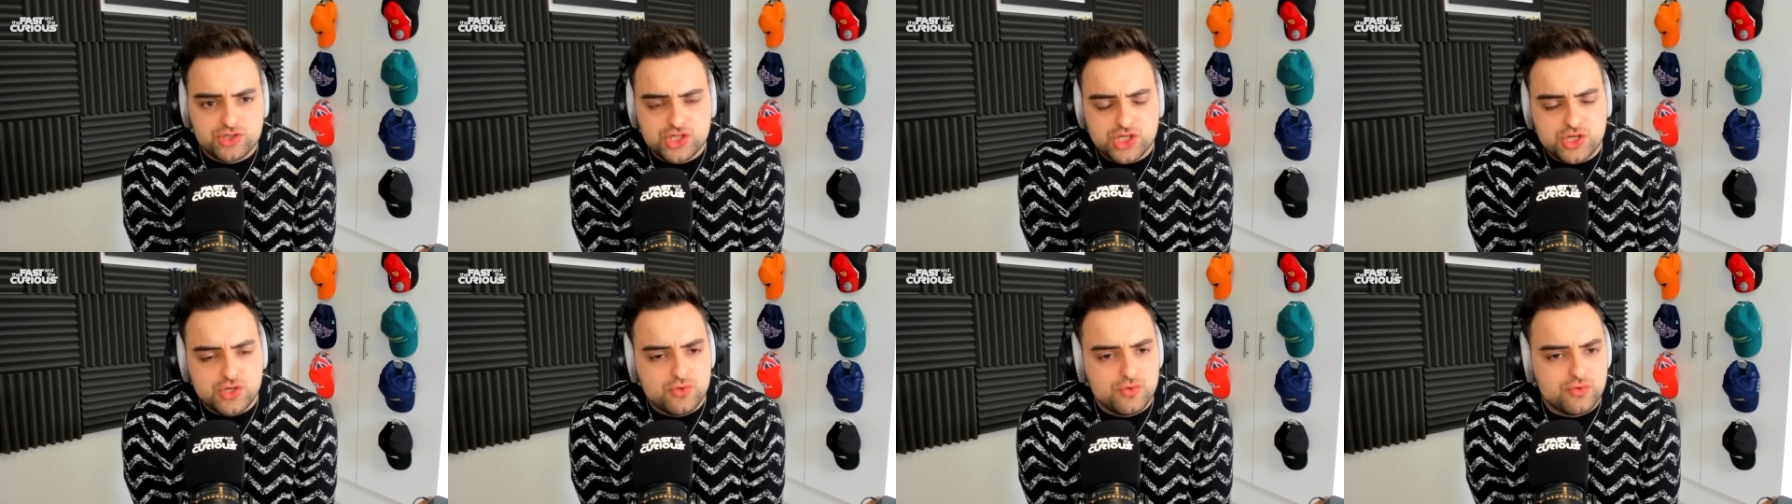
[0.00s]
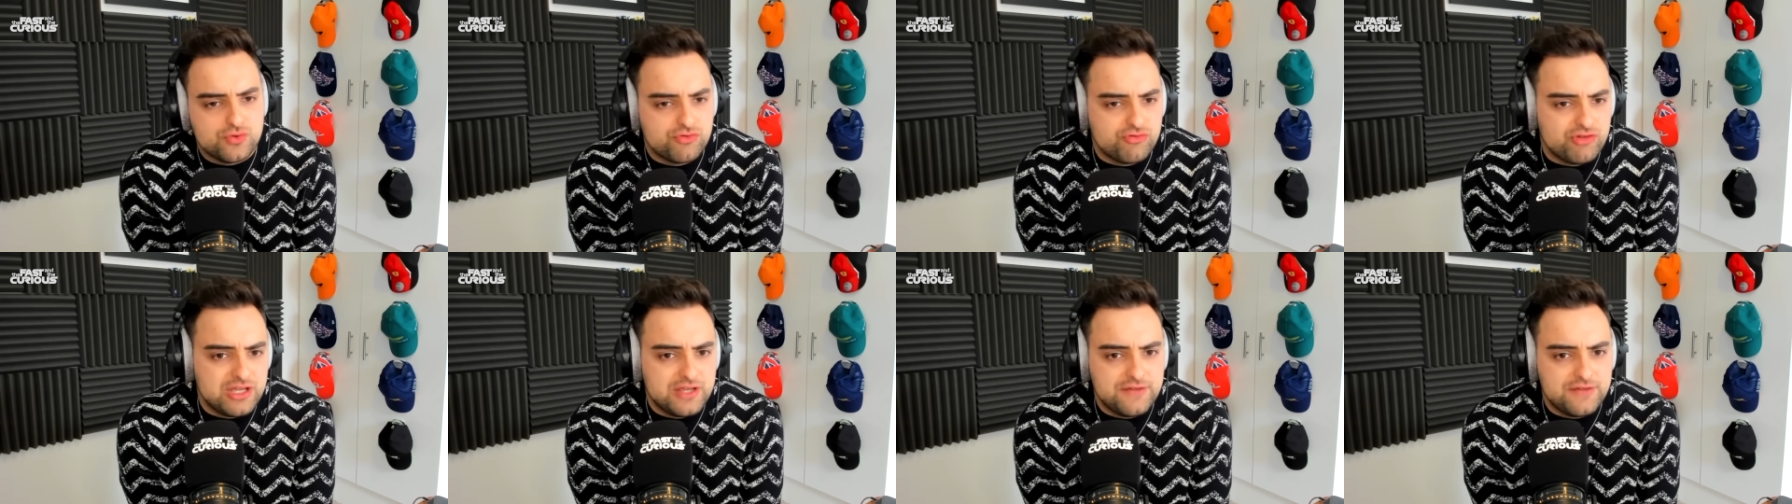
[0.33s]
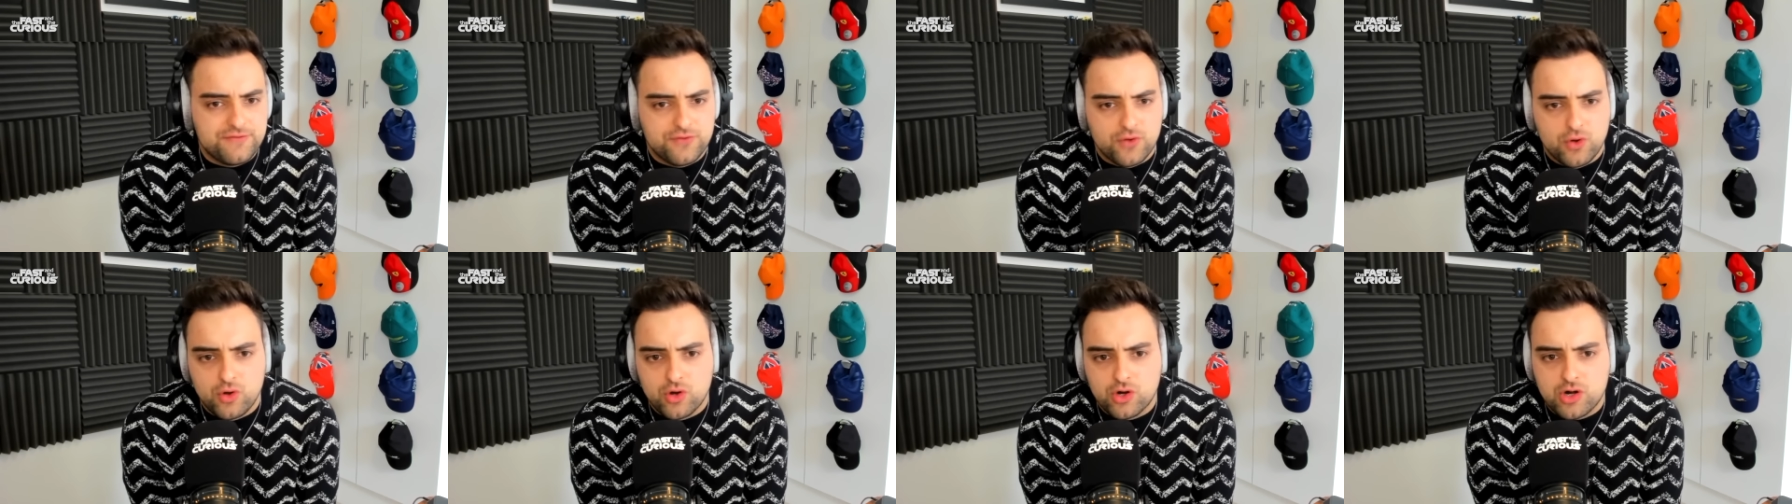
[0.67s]
two, three,
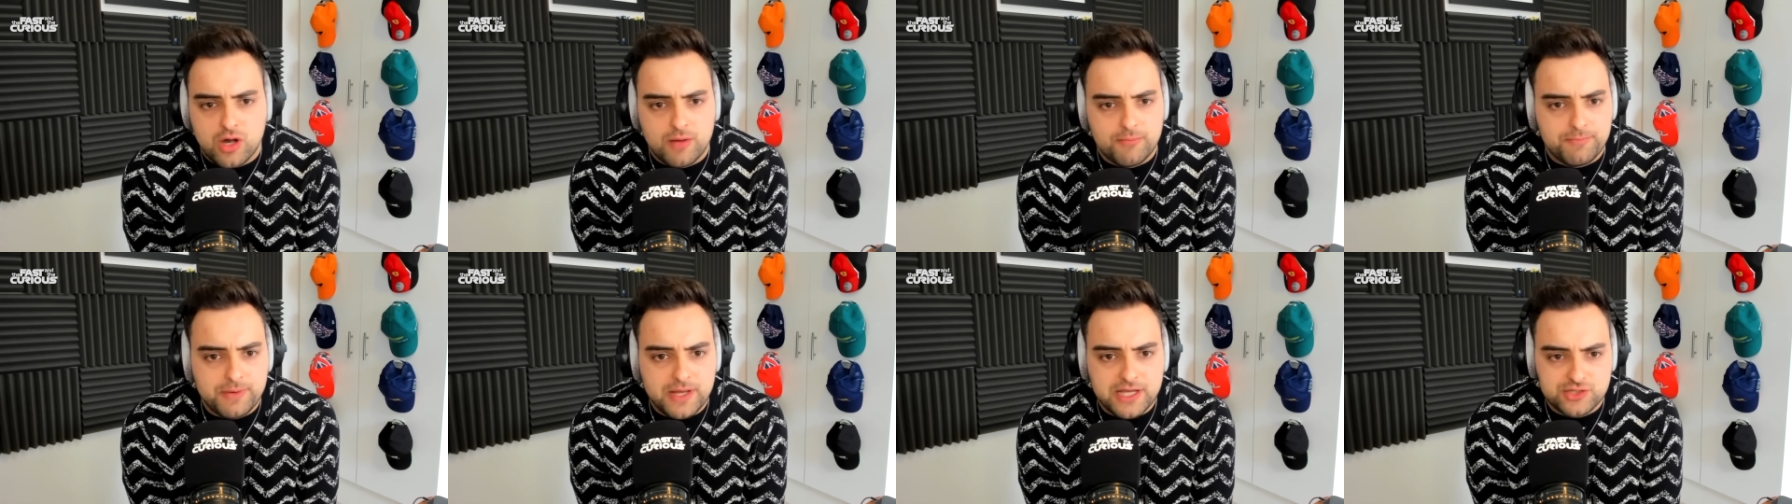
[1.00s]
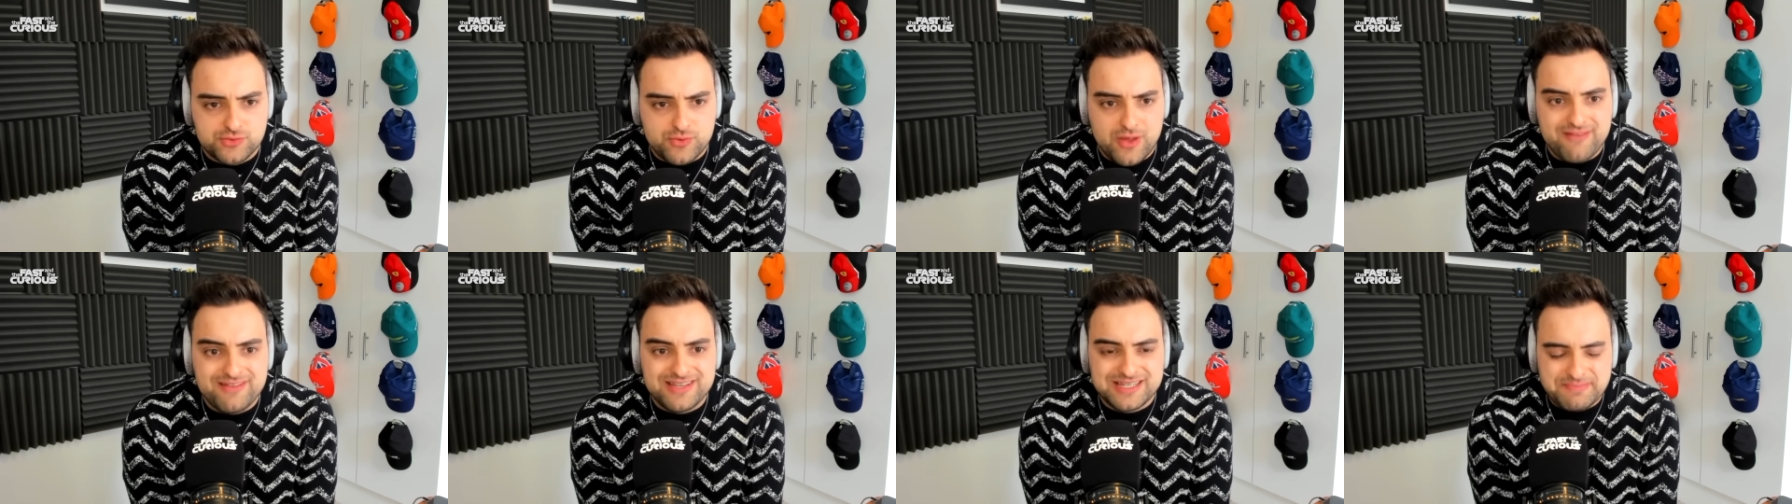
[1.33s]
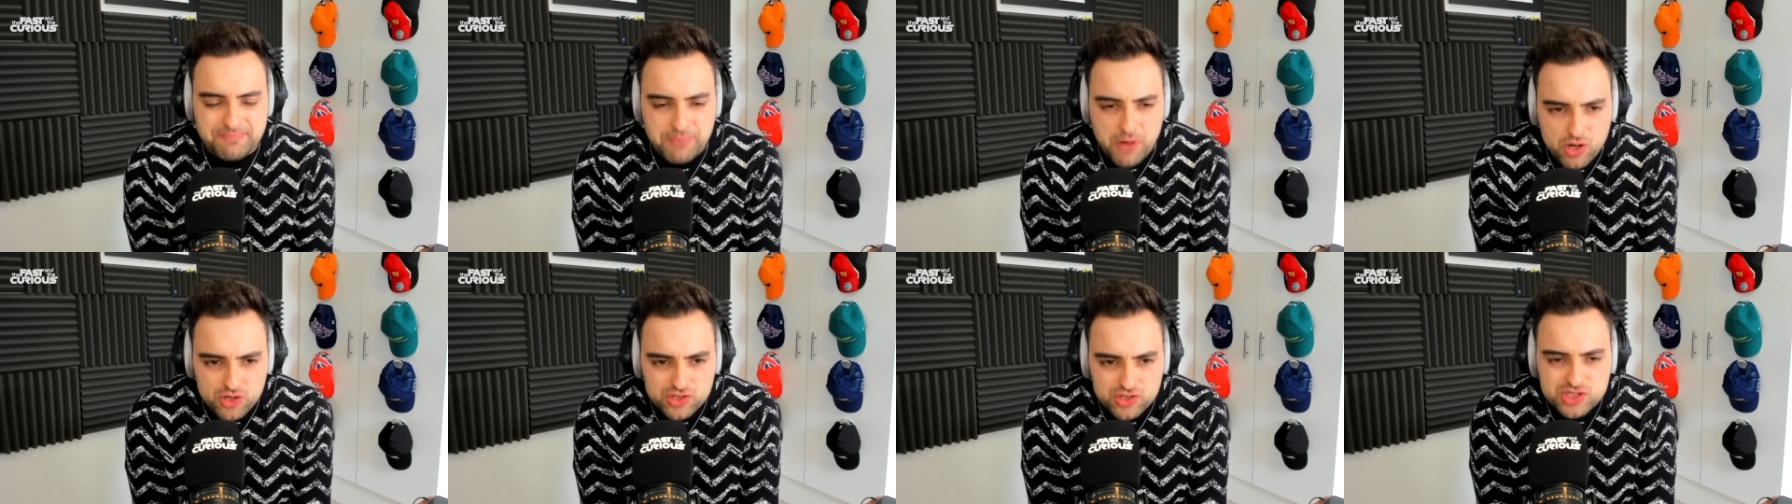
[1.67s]
four complex where it's
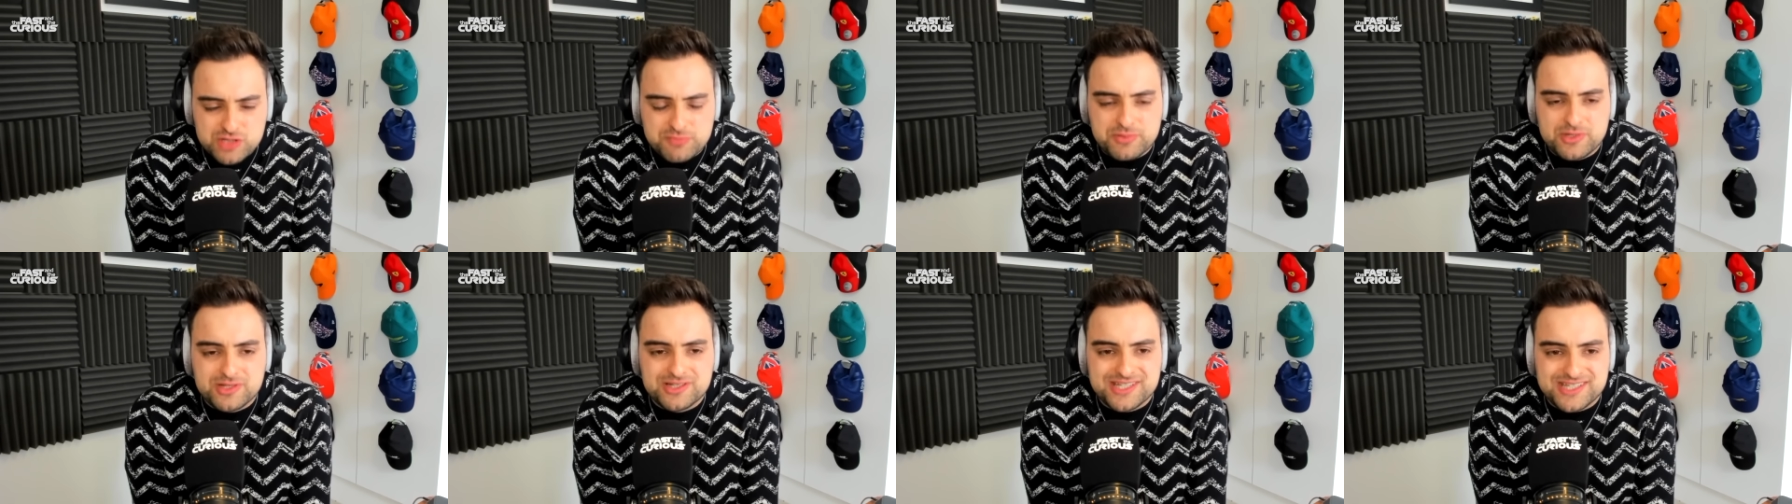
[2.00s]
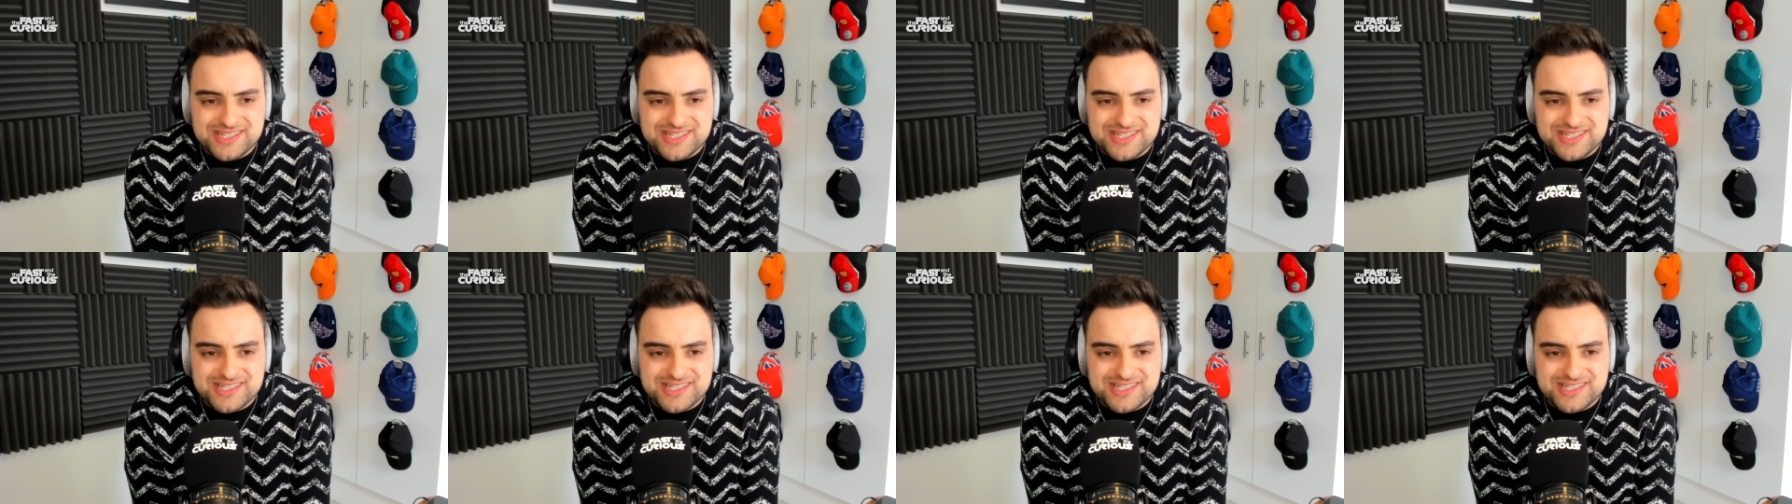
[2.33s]
possible to